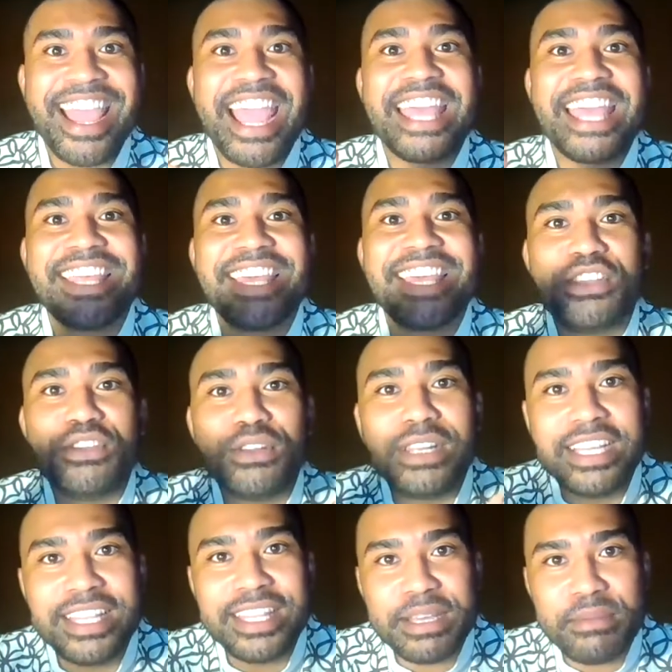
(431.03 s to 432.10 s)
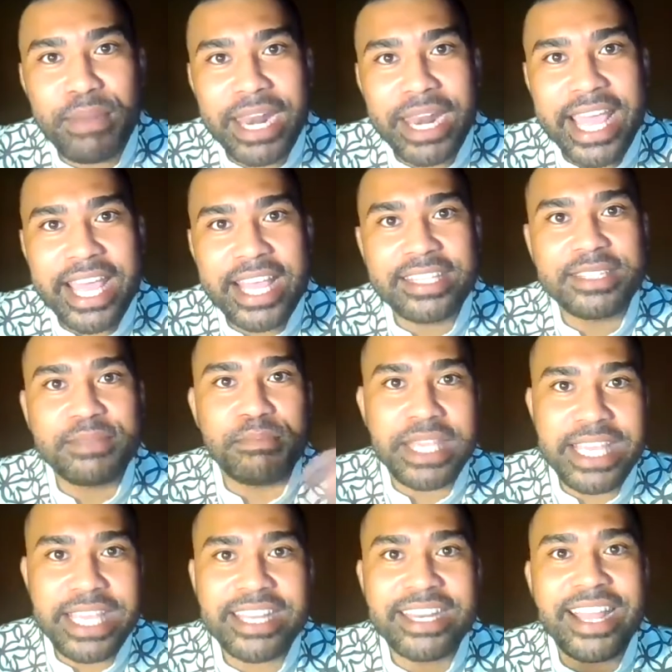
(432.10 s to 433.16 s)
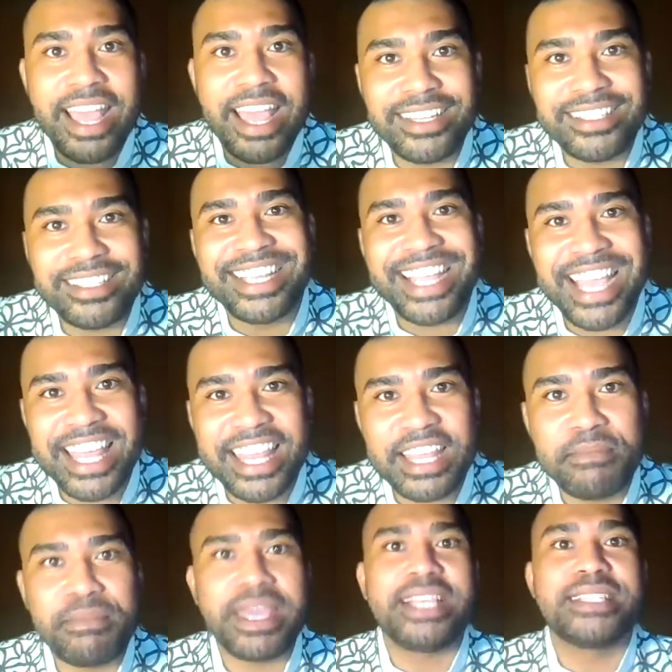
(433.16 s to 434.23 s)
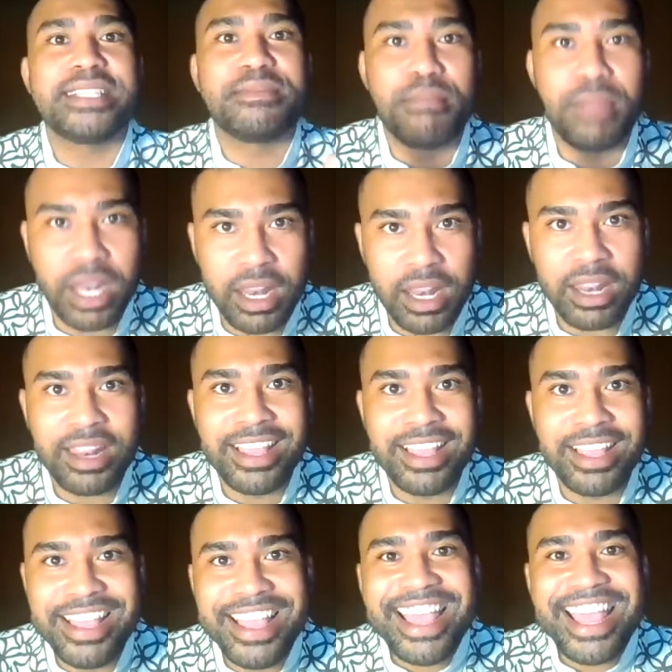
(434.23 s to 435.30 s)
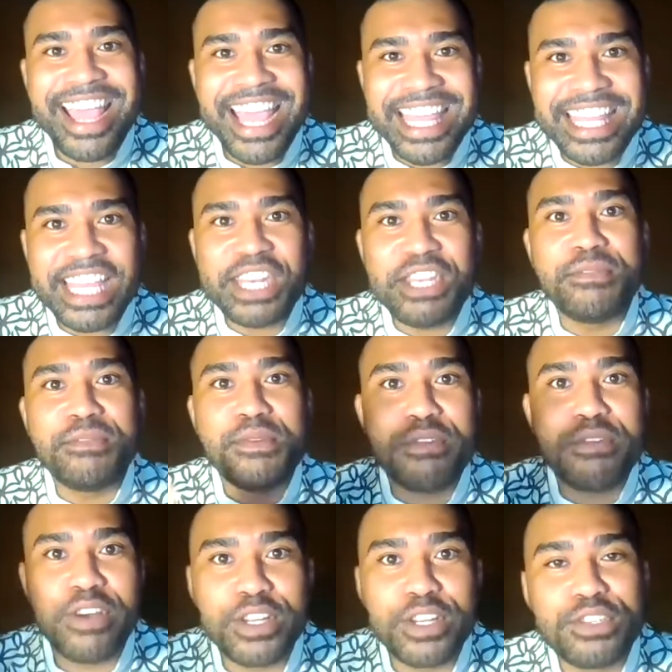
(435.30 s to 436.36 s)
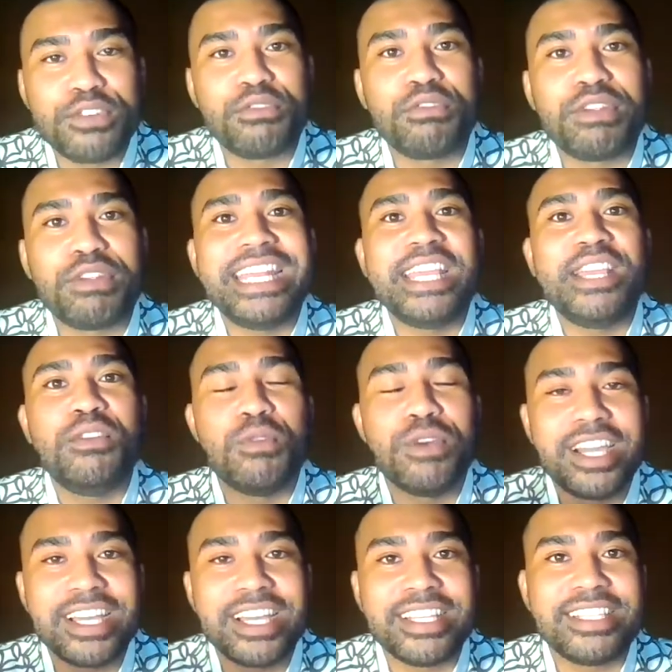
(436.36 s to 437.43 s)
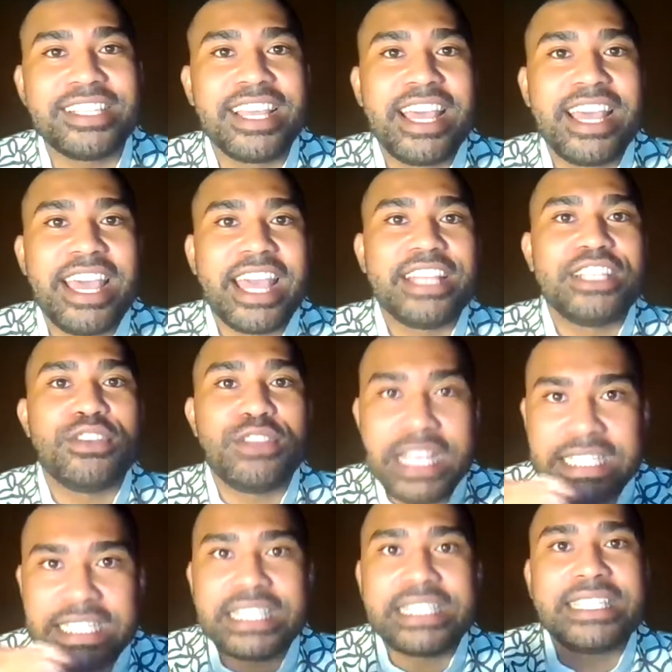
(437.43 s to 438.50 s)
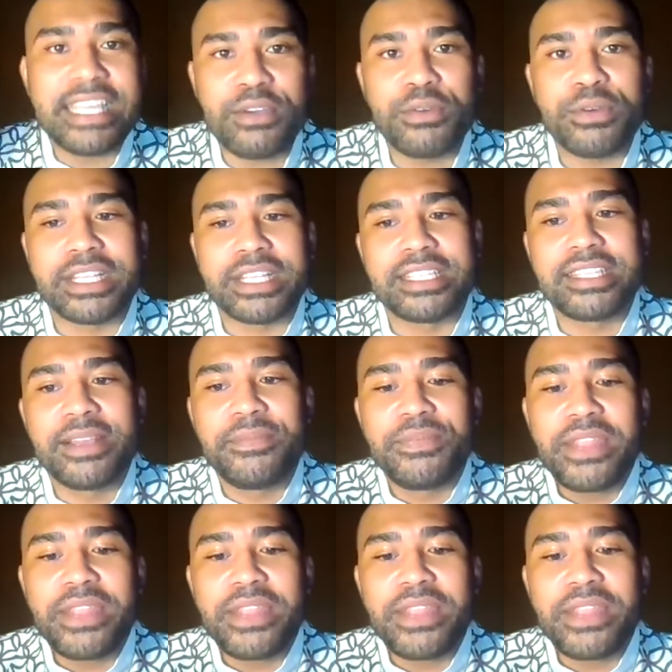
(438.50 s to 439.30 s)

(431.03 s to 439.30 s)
And then you learn the blends. B and L together makes bull. And then you move on to reading words. And so there's a sequence.